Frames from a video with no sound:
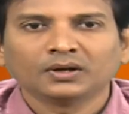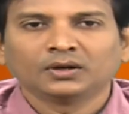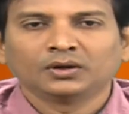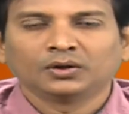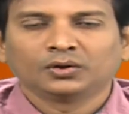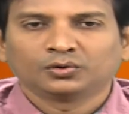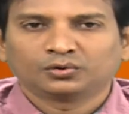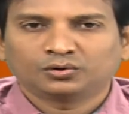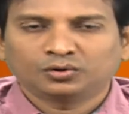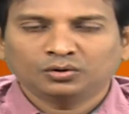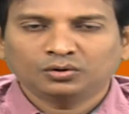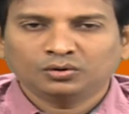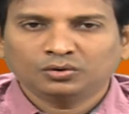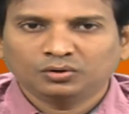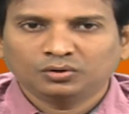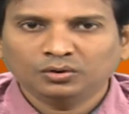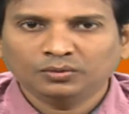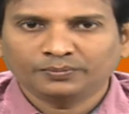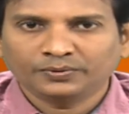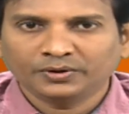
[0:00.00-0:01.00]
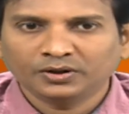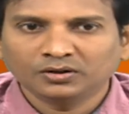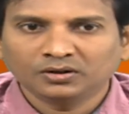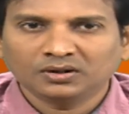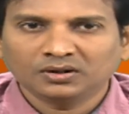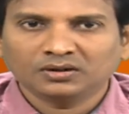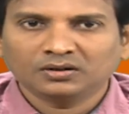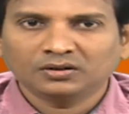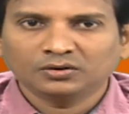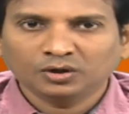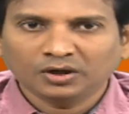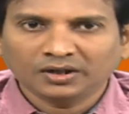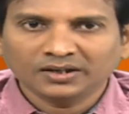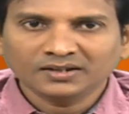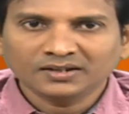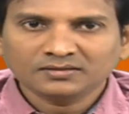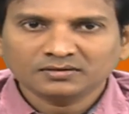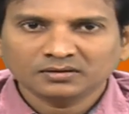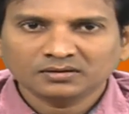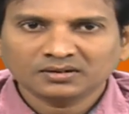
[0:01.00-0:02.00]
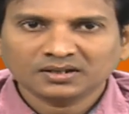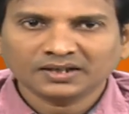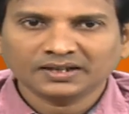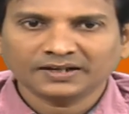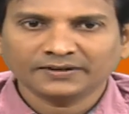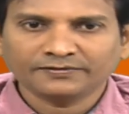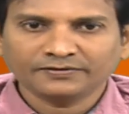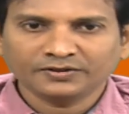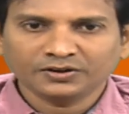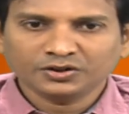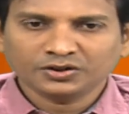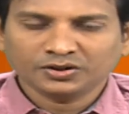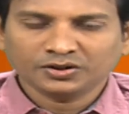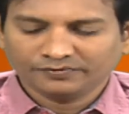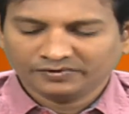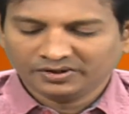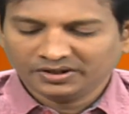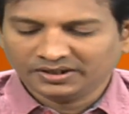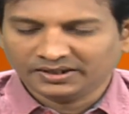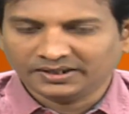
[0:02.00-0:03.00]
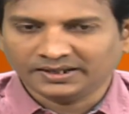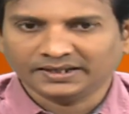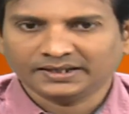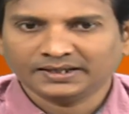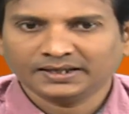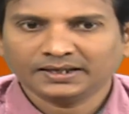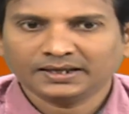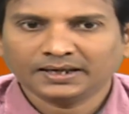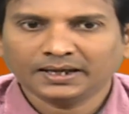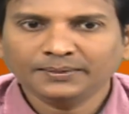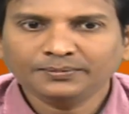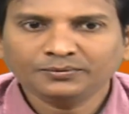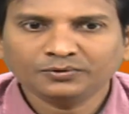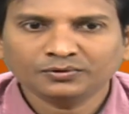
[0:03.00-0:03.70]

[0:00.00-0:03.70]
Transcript: So, hope you understood the definition of the data types.